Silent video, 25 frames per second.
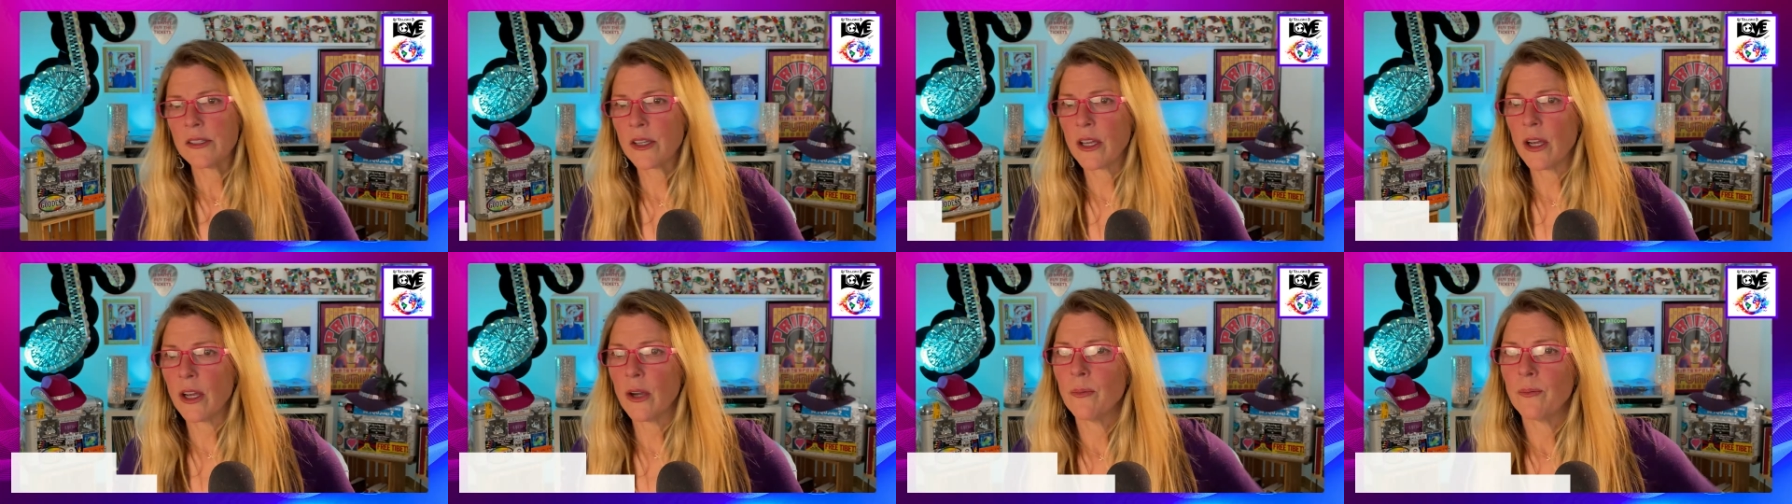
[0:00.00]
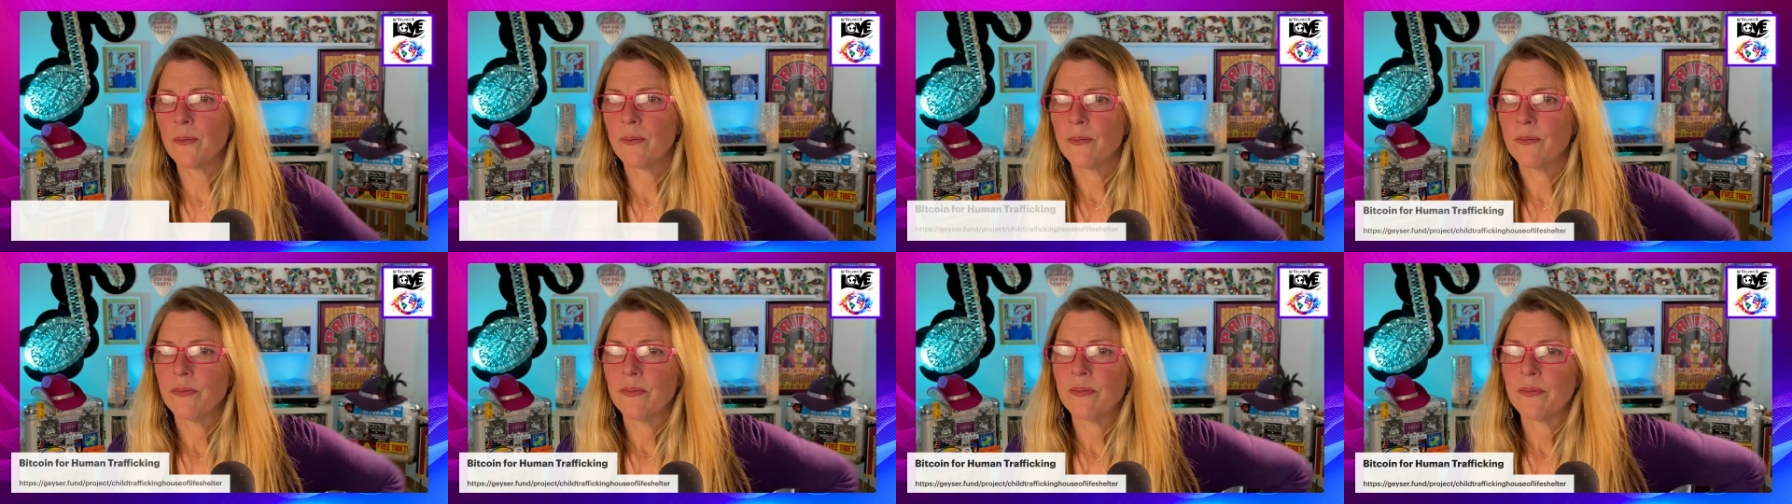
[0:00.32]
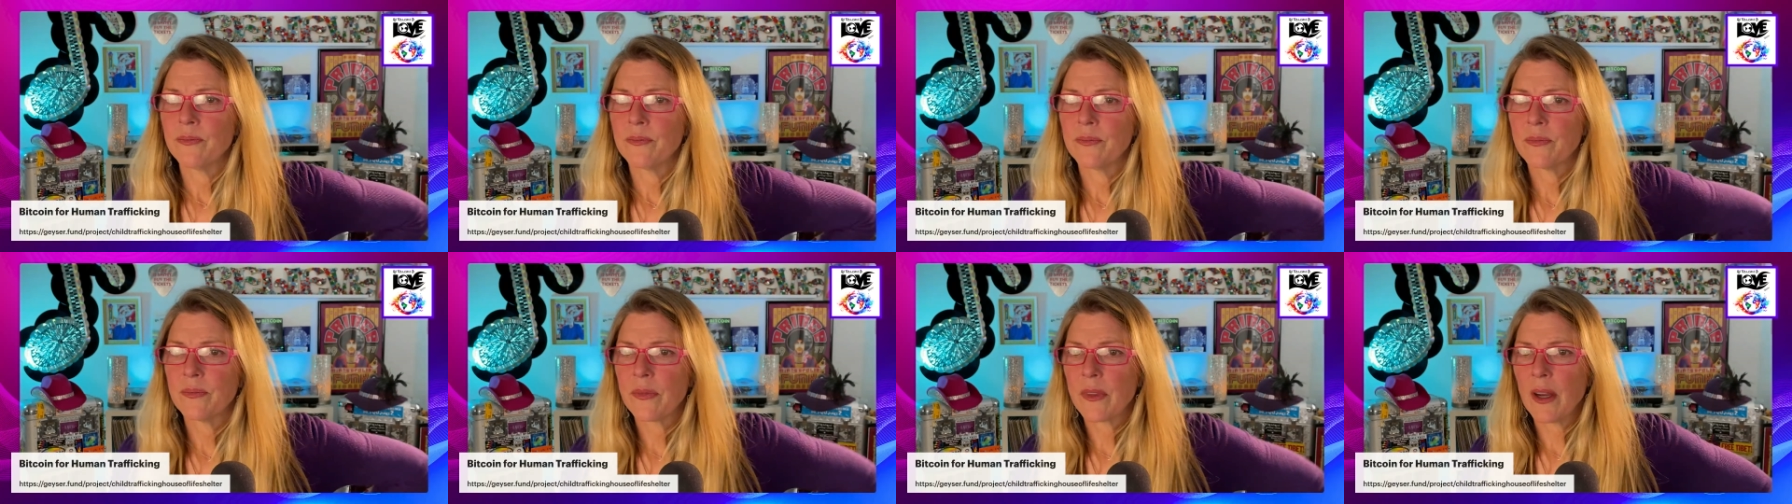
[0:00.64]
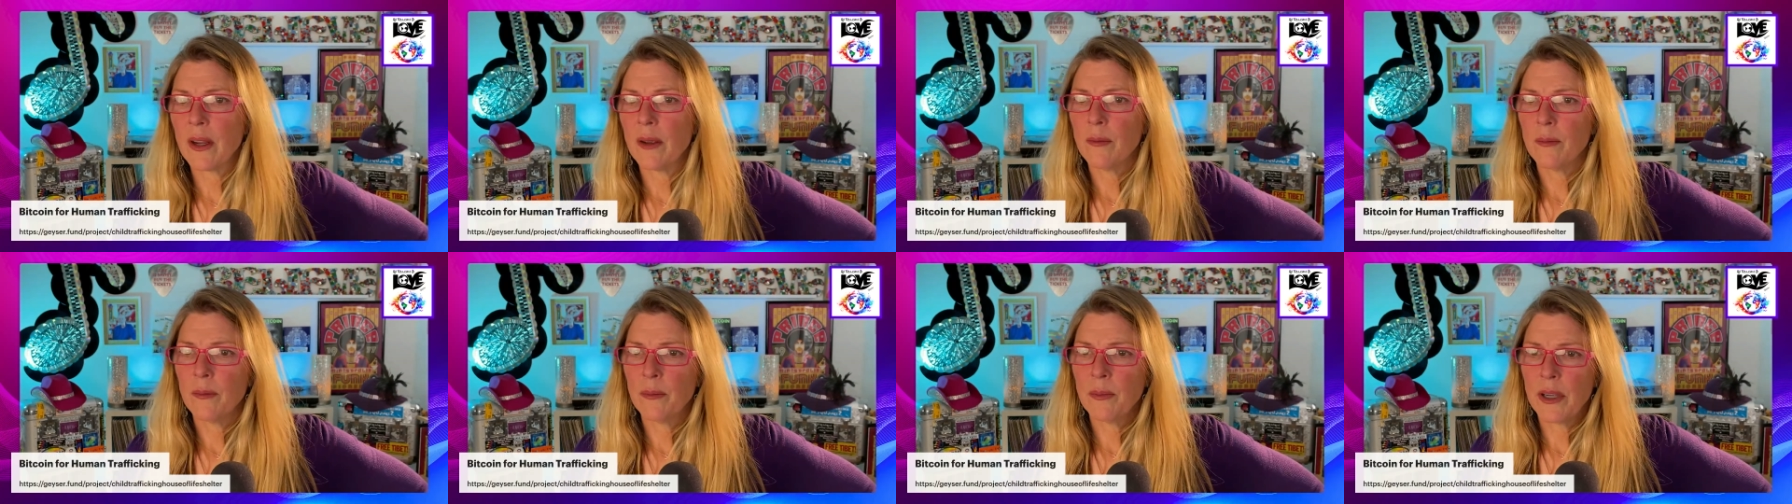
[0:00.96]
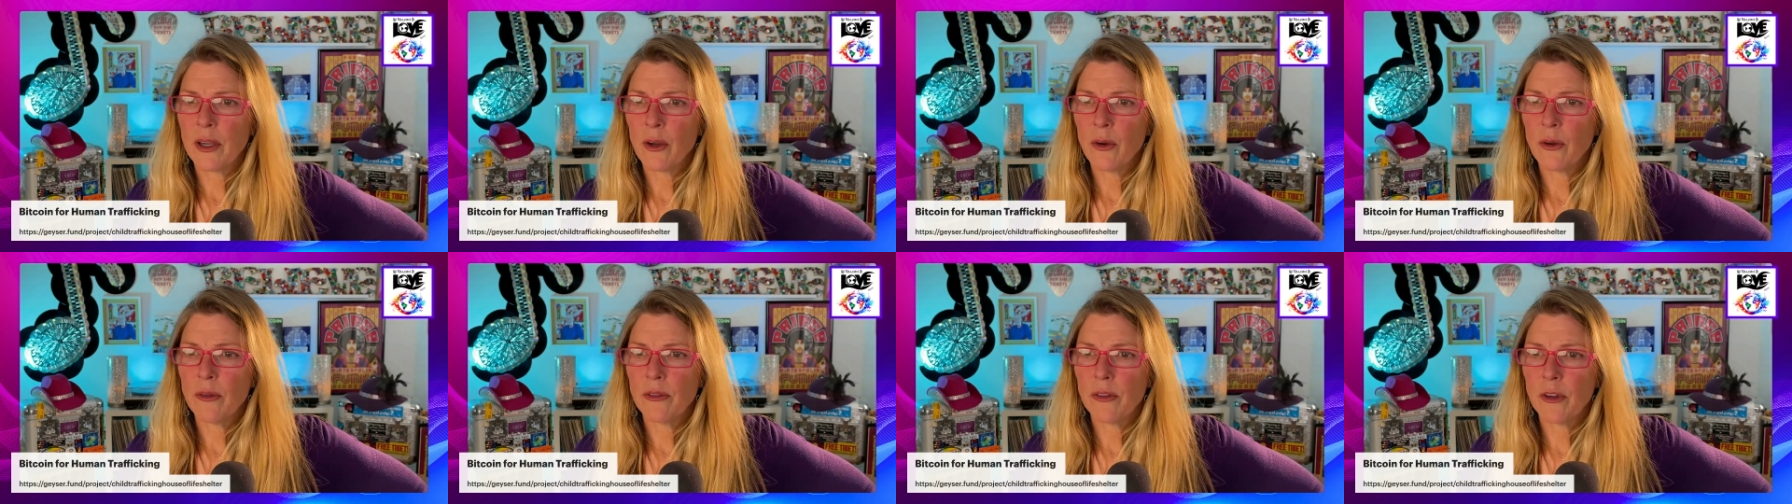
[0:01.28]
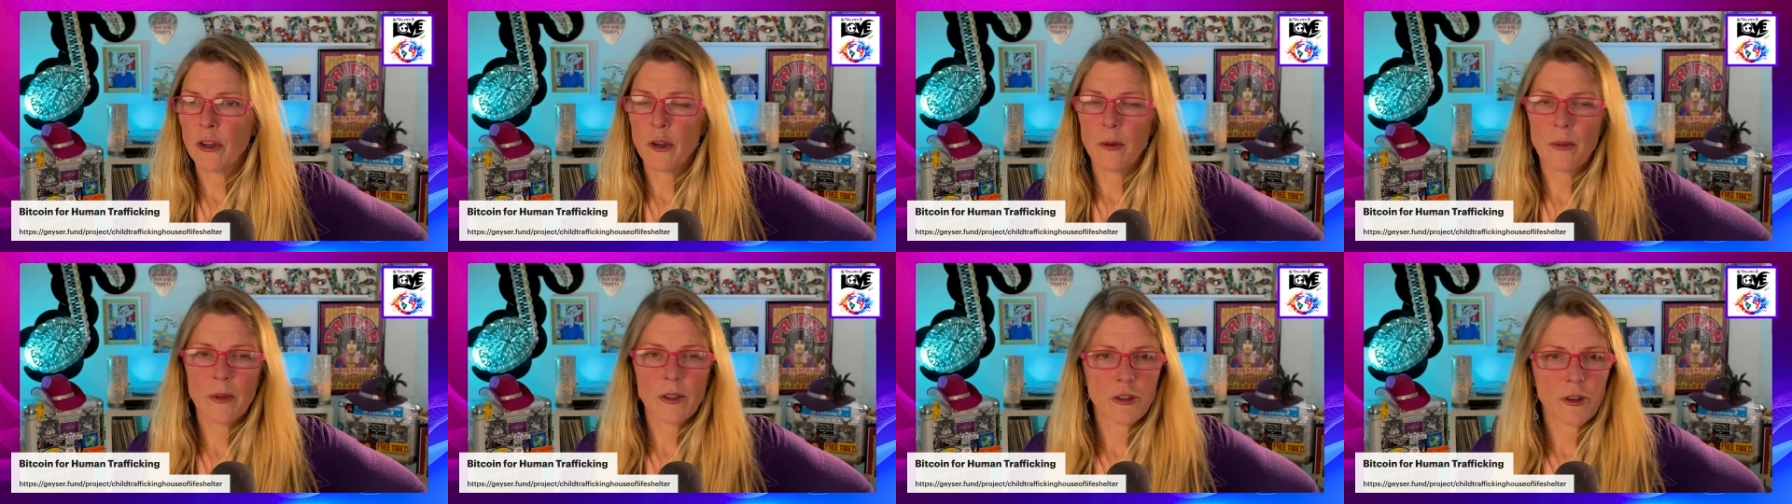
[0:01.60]
go. Bitcoin for
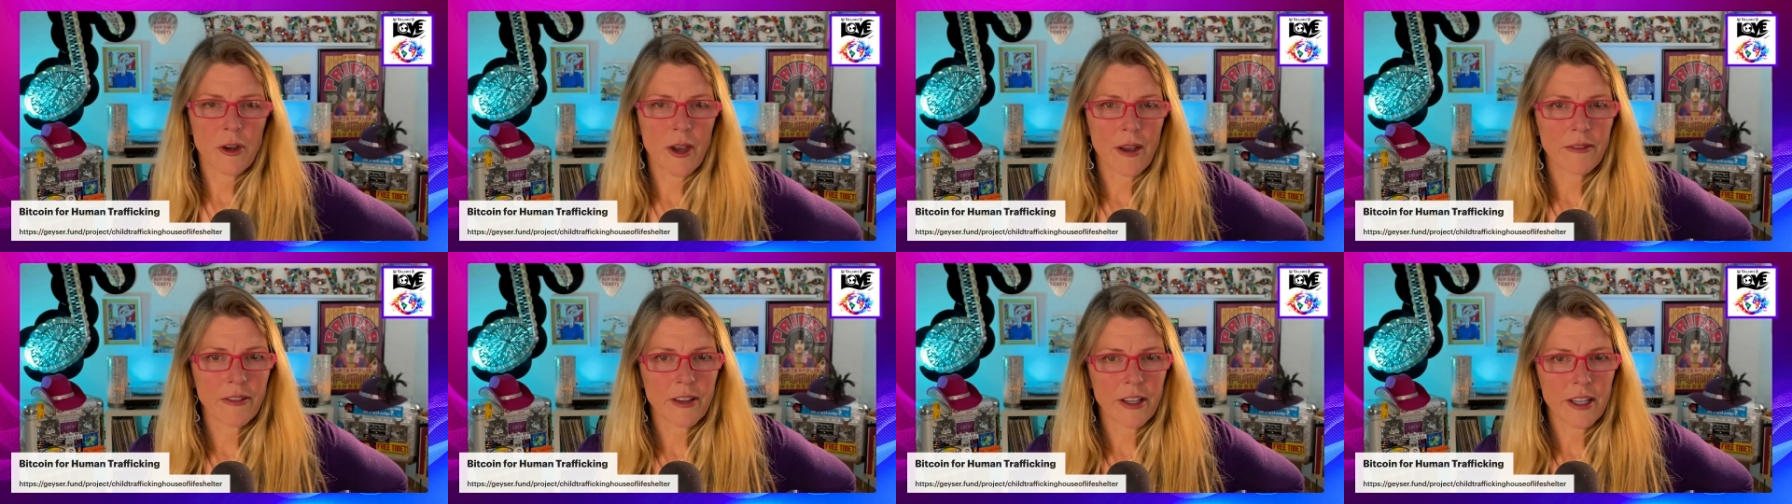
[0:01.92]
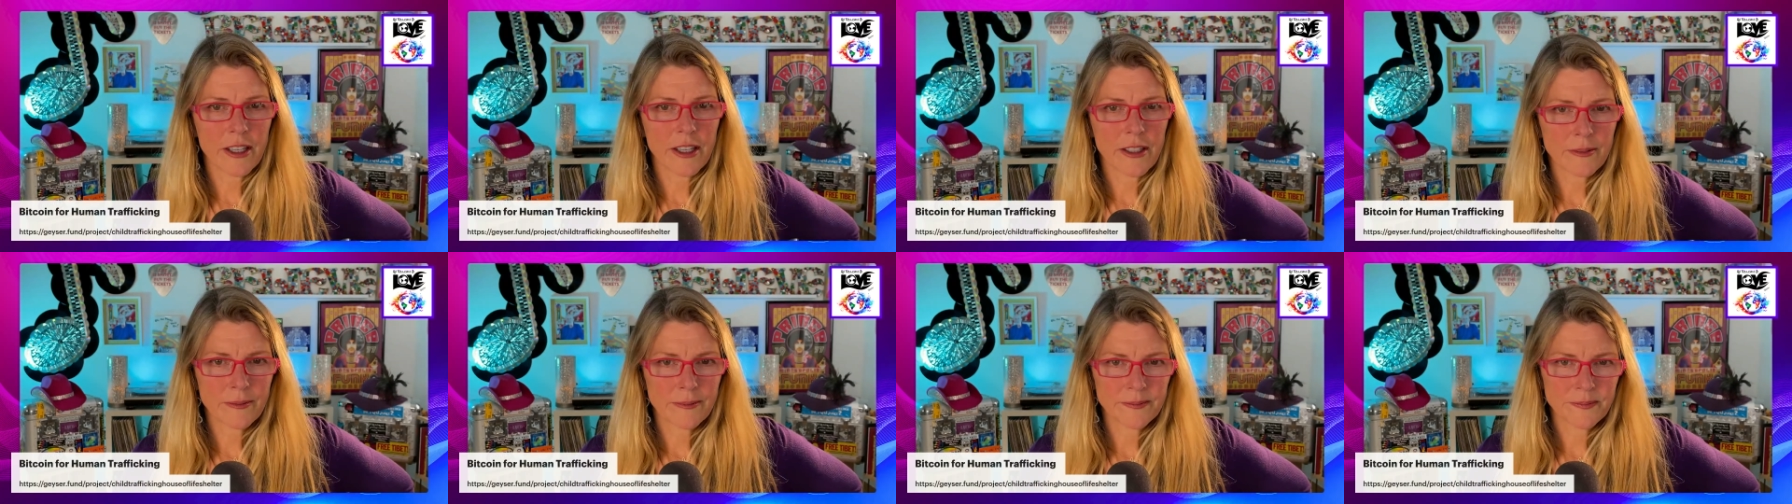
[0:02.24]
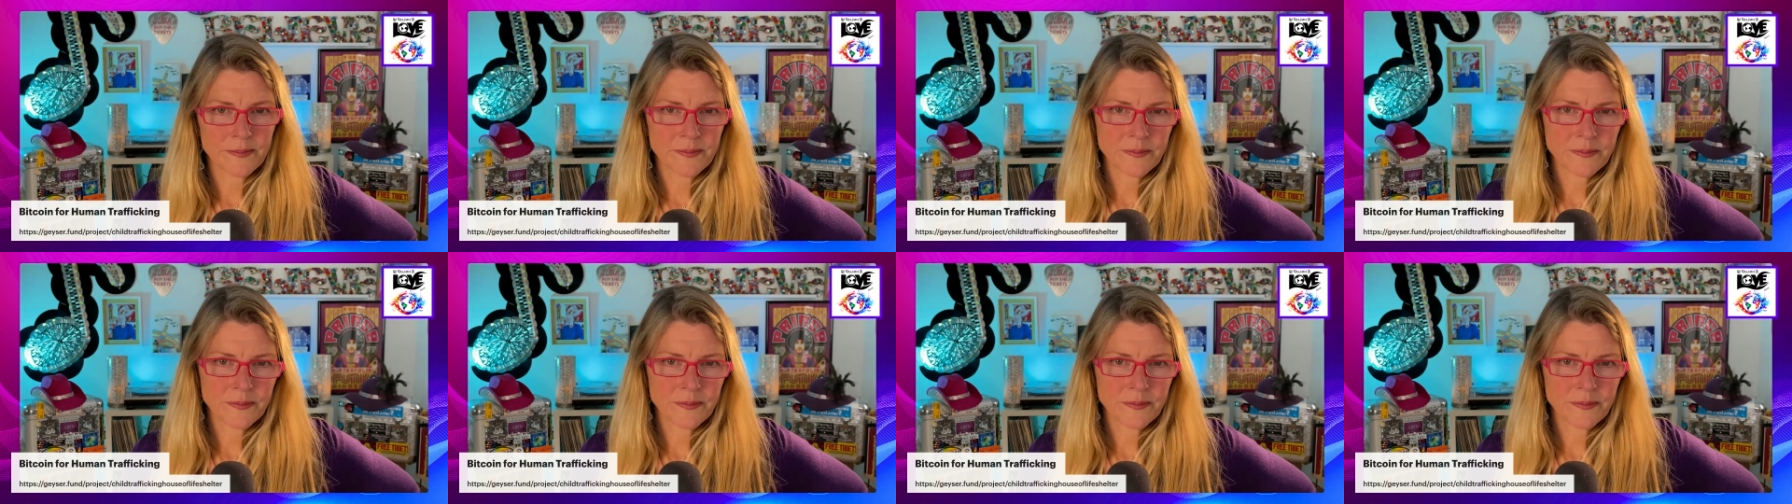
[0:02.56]
human trafficking.